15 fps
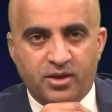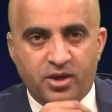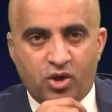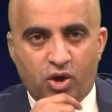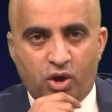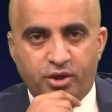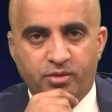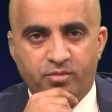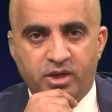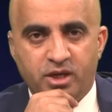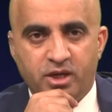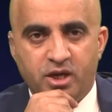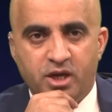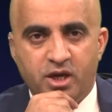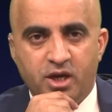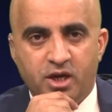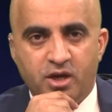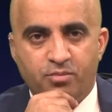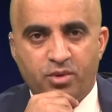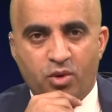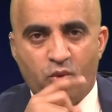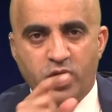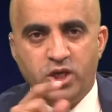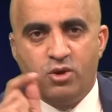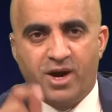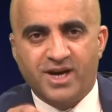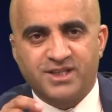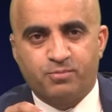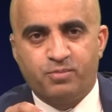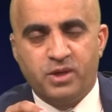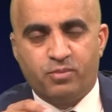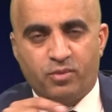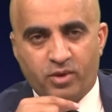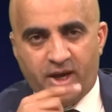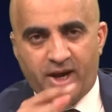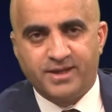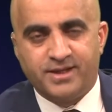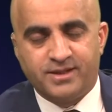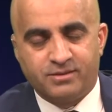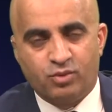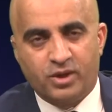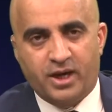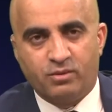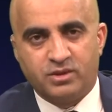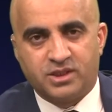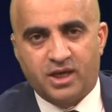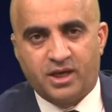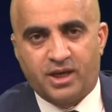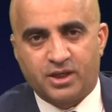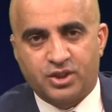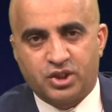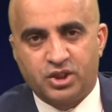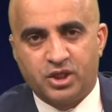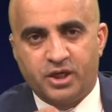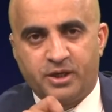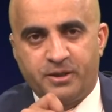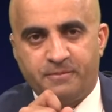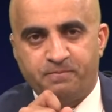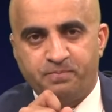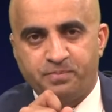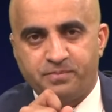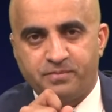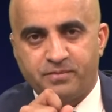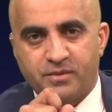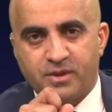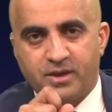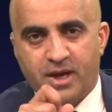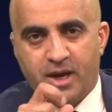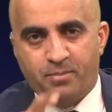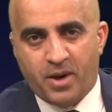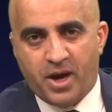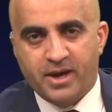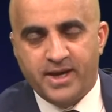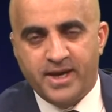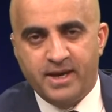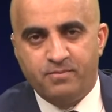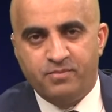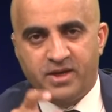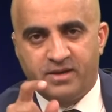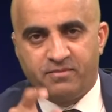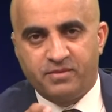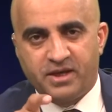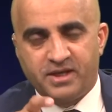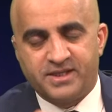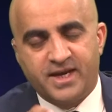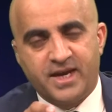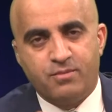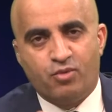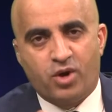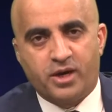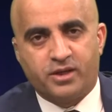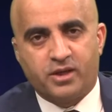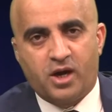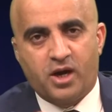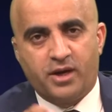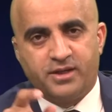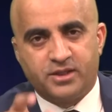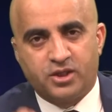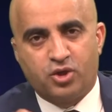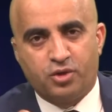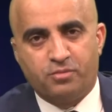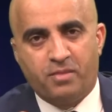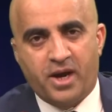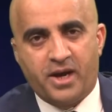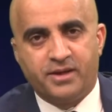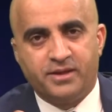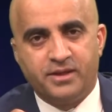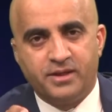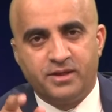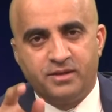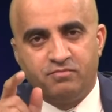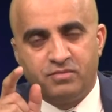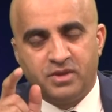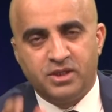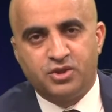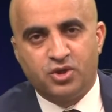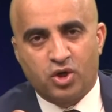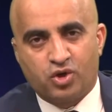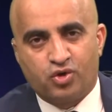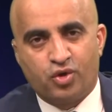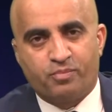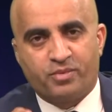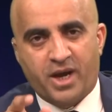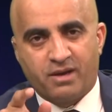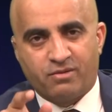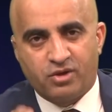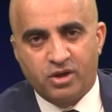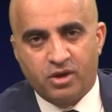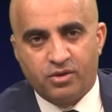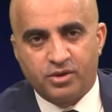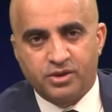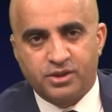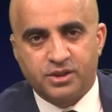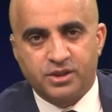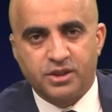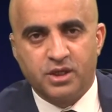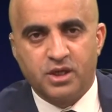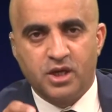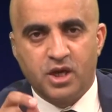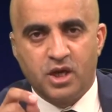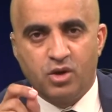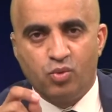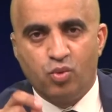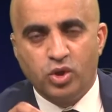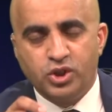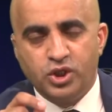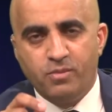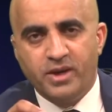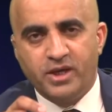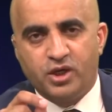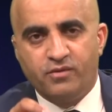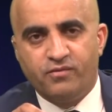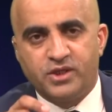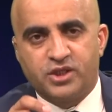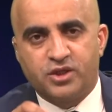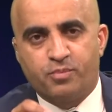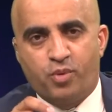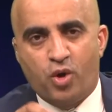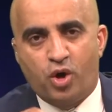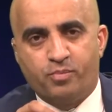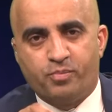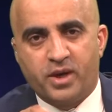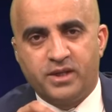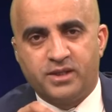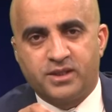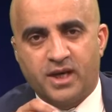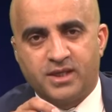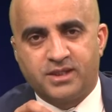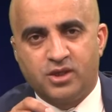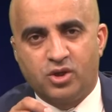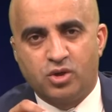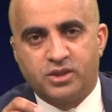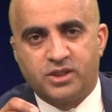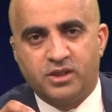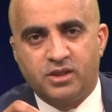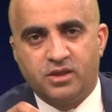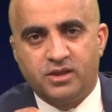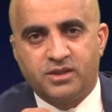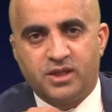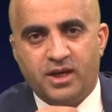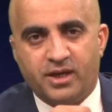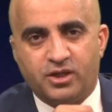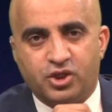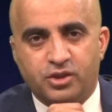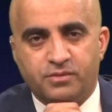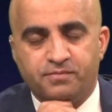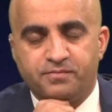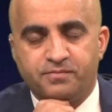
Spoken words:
economy. But when you ask people, when I was there last year, about him, they say Imran Khan is a good man. He's not corrupt like the others. What do you make of his support base as he goes into this election?